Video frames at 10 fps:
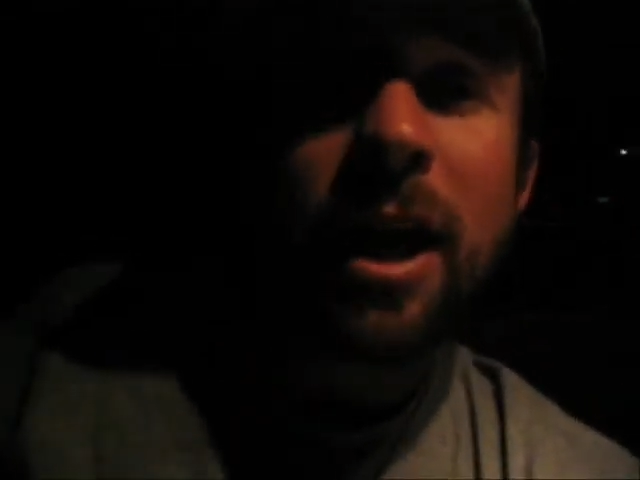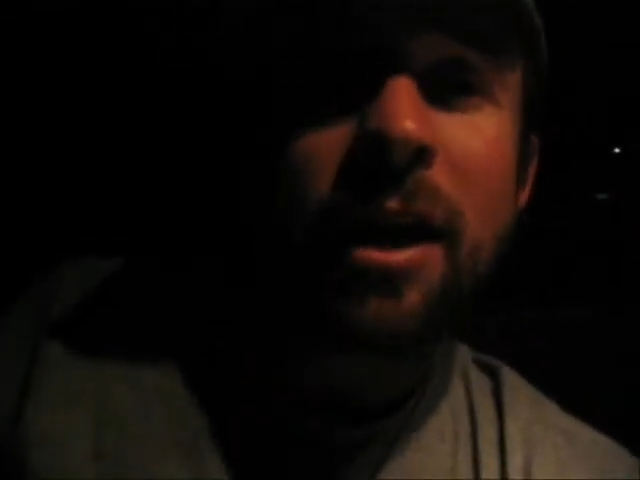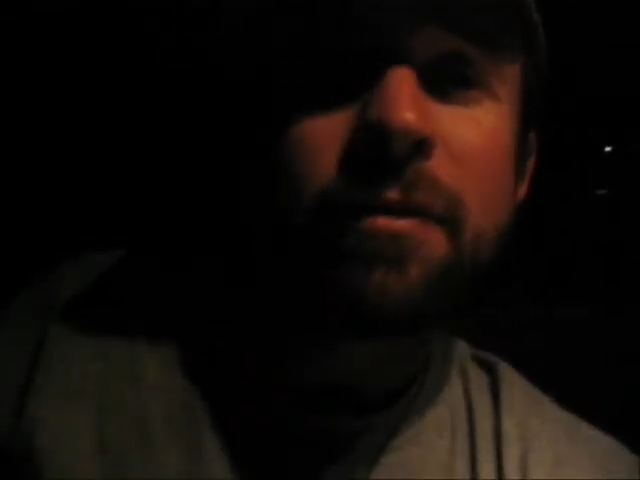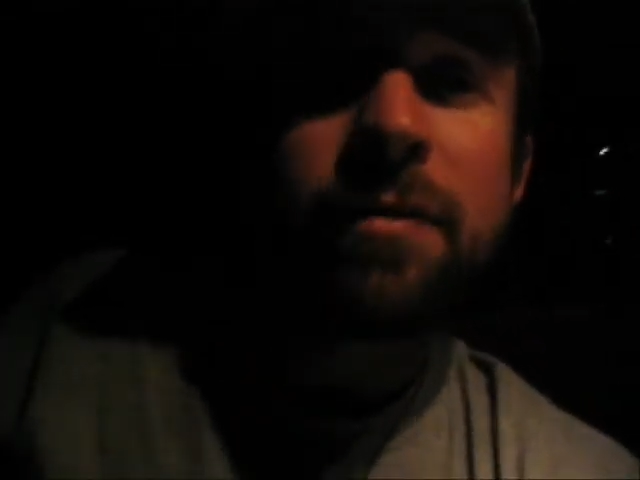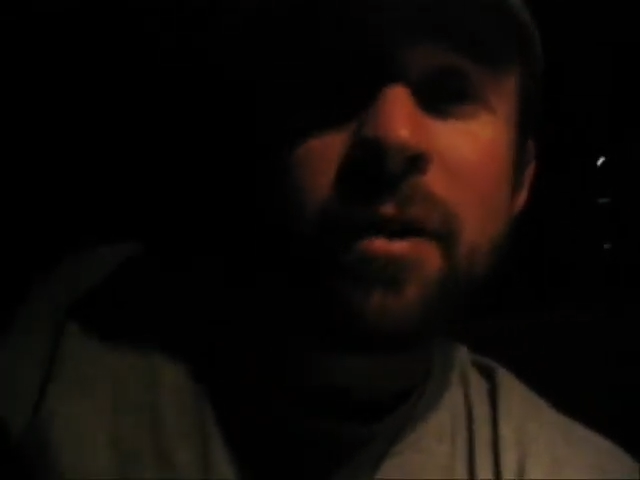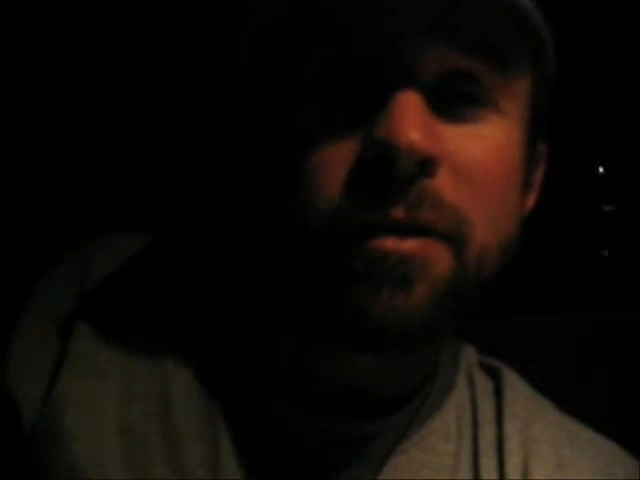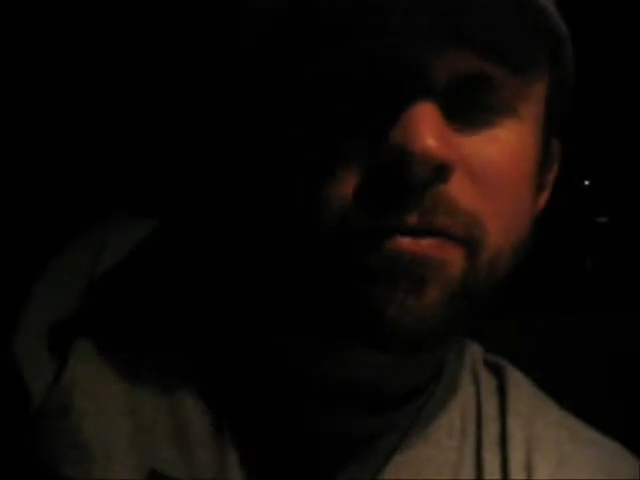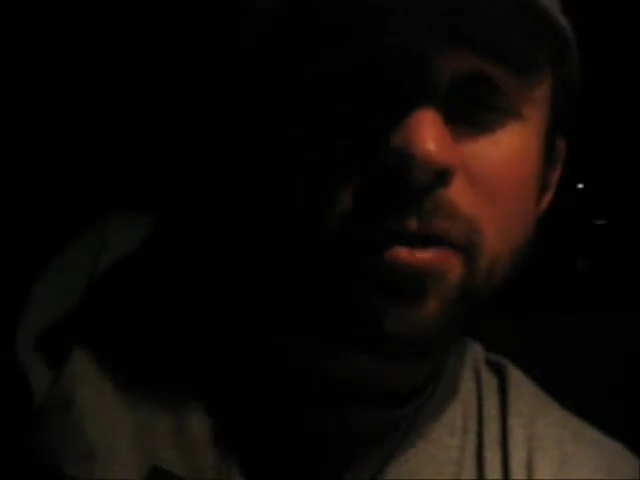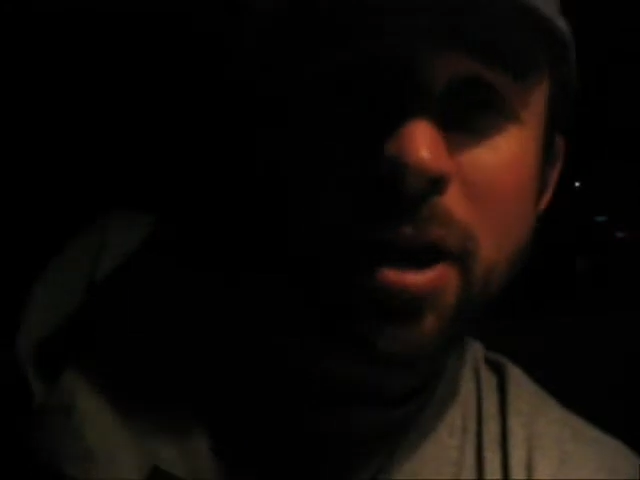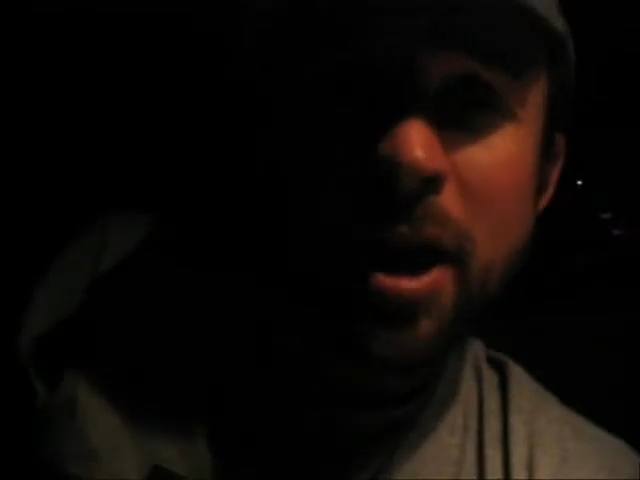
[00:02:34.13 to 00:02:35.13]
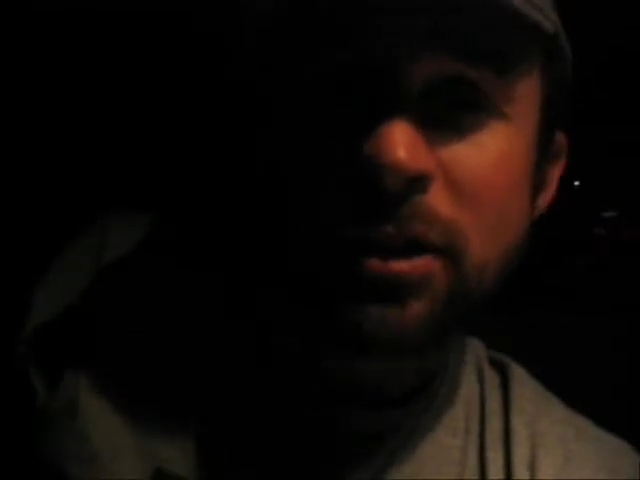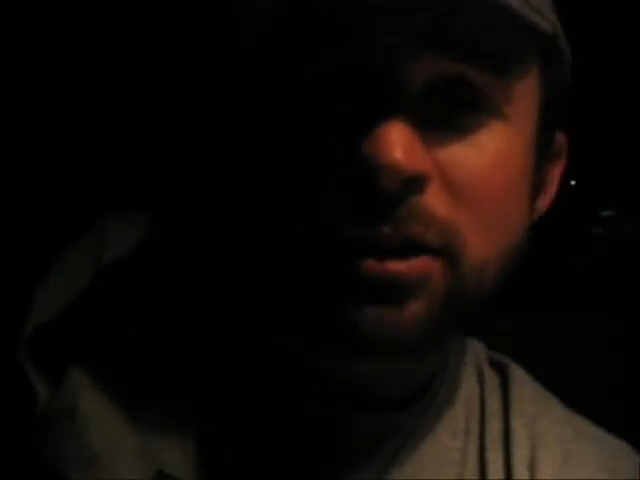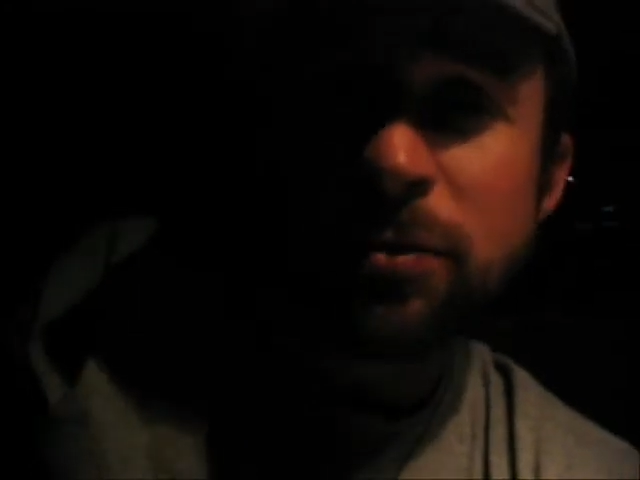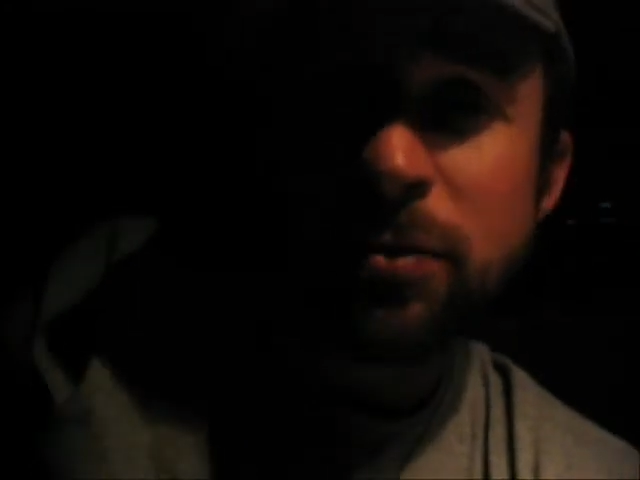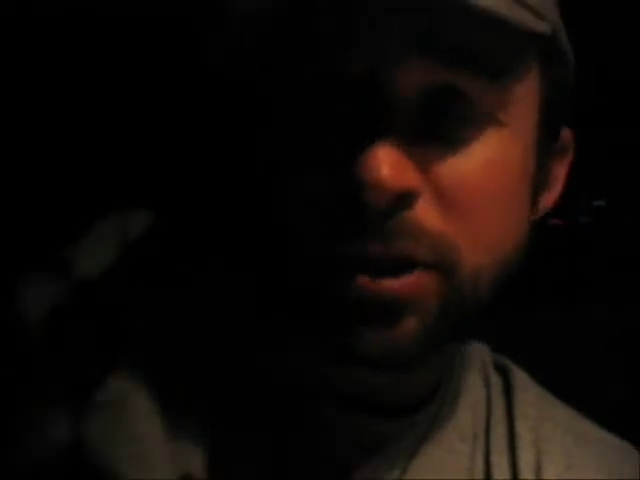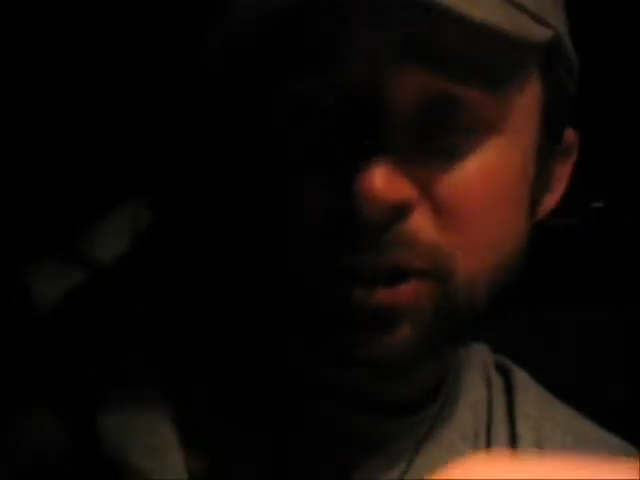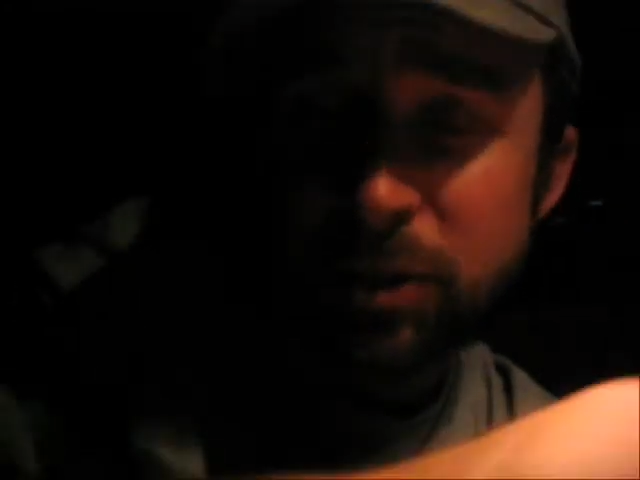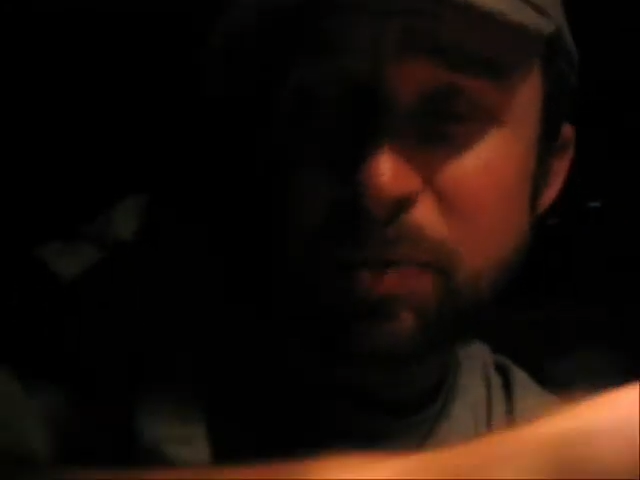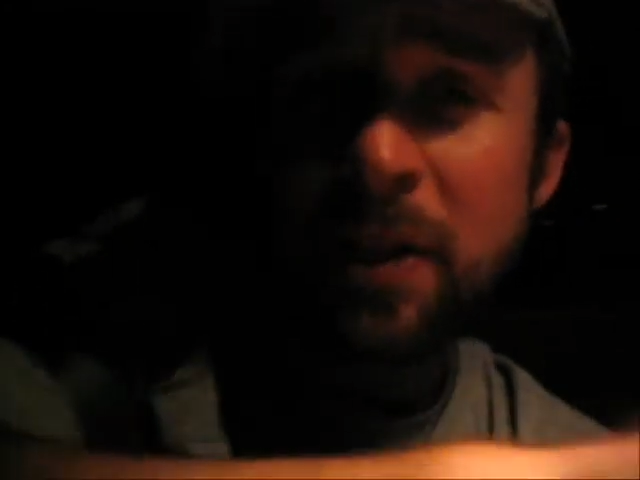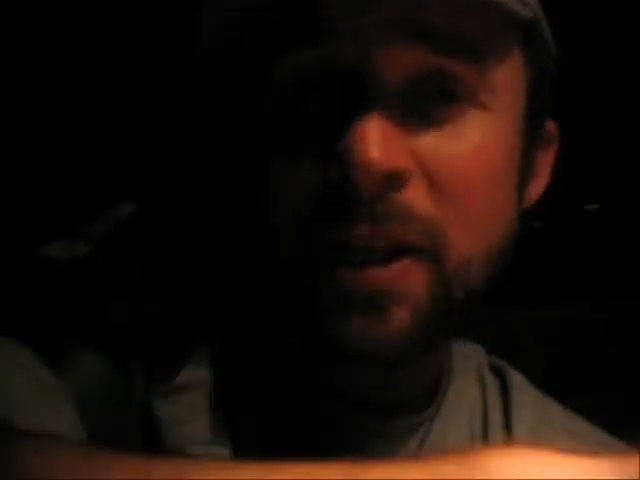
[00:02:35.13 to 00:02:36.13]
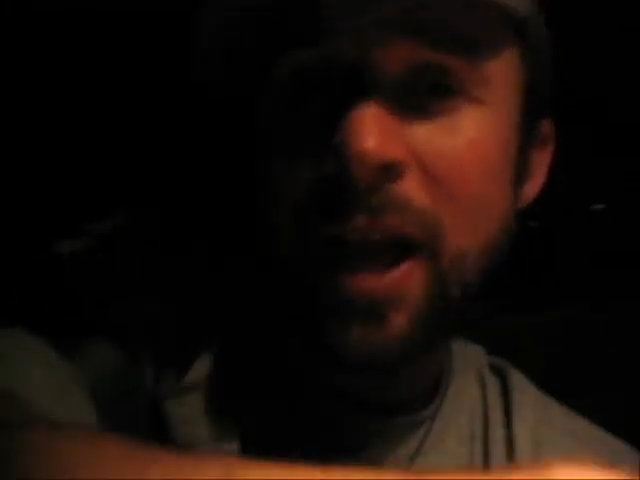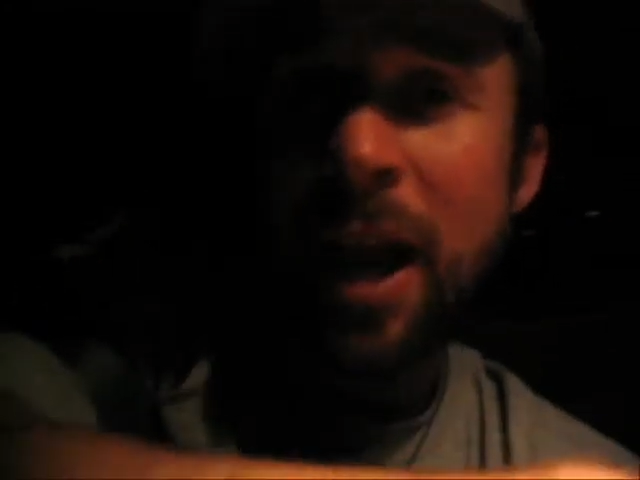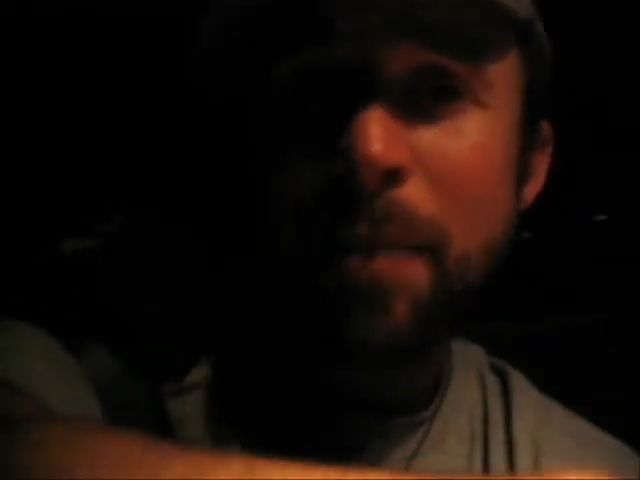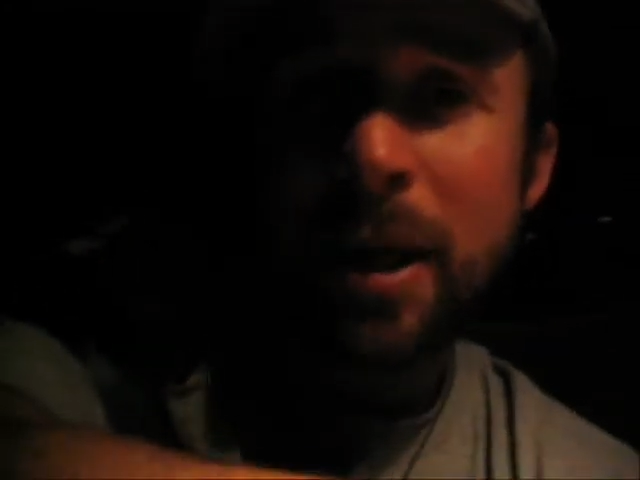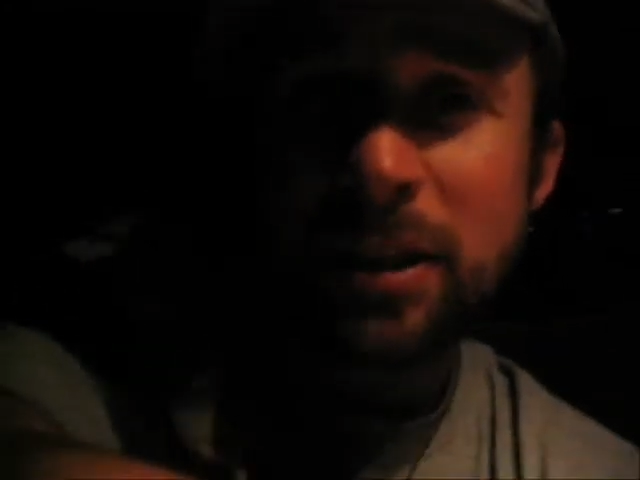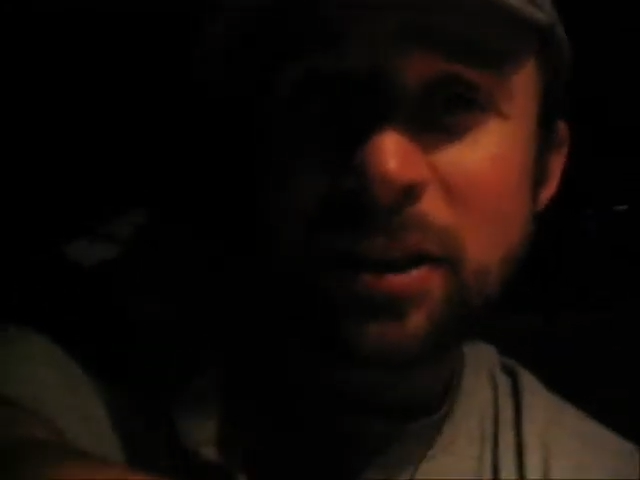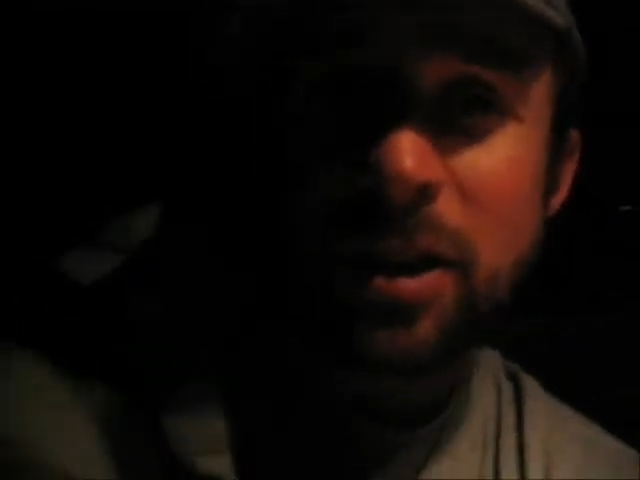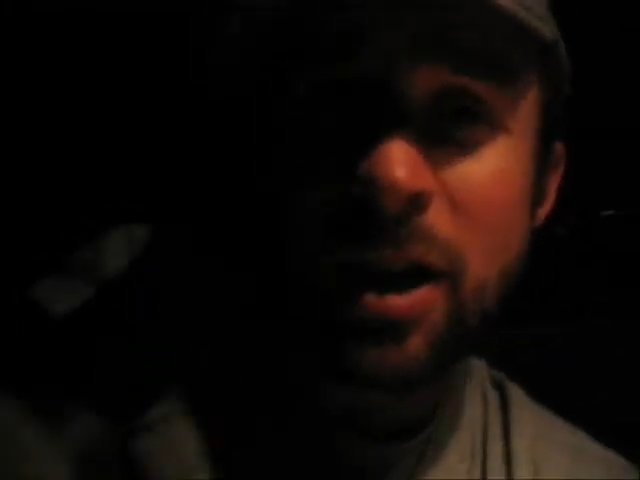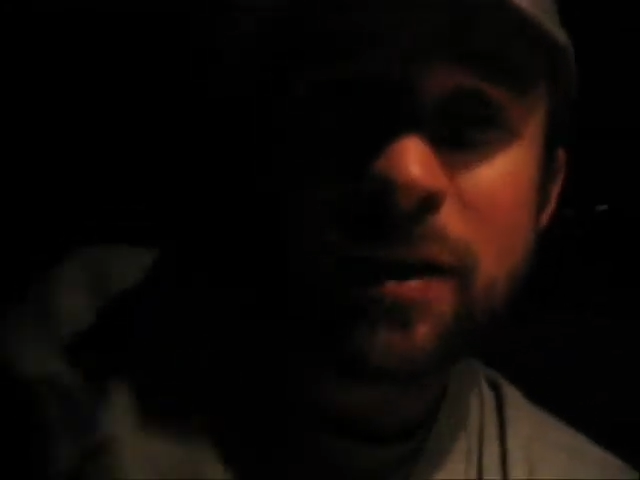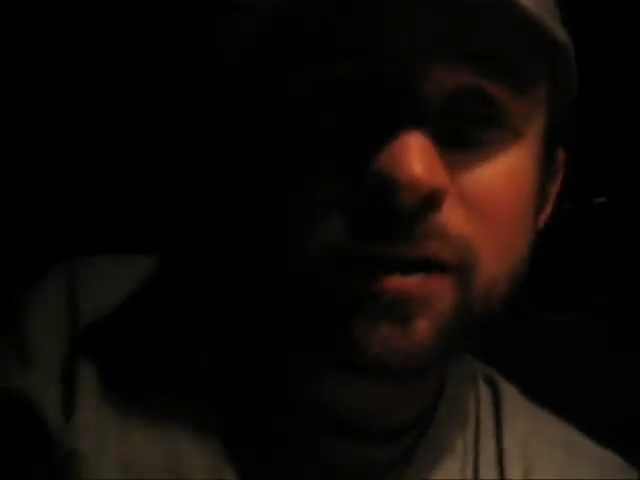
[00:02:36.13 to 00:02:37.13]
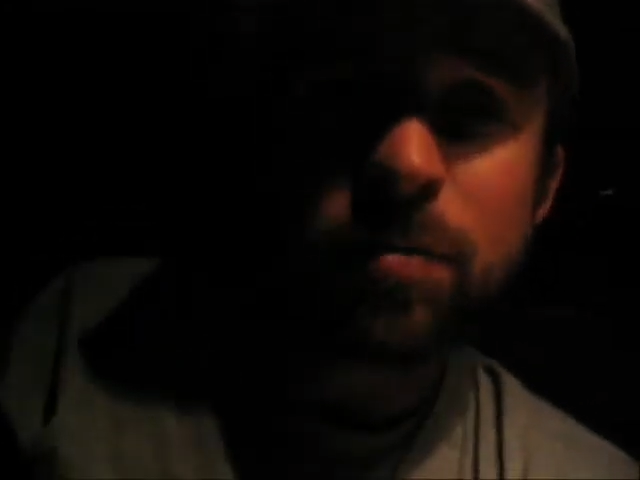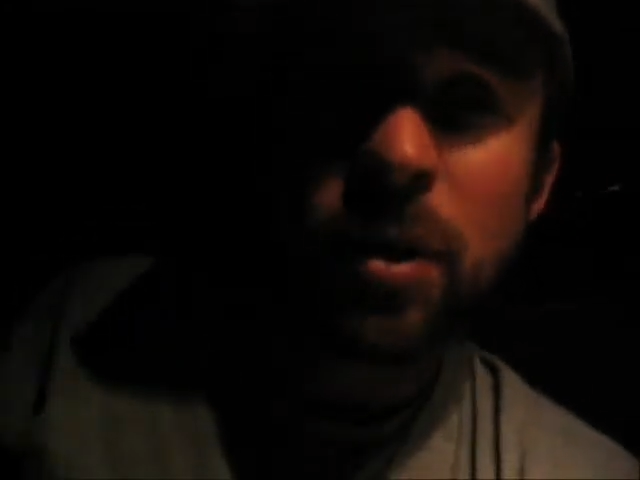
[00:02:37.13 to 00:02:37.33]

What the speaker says: out of Flores, and we're going to spend the night basically on this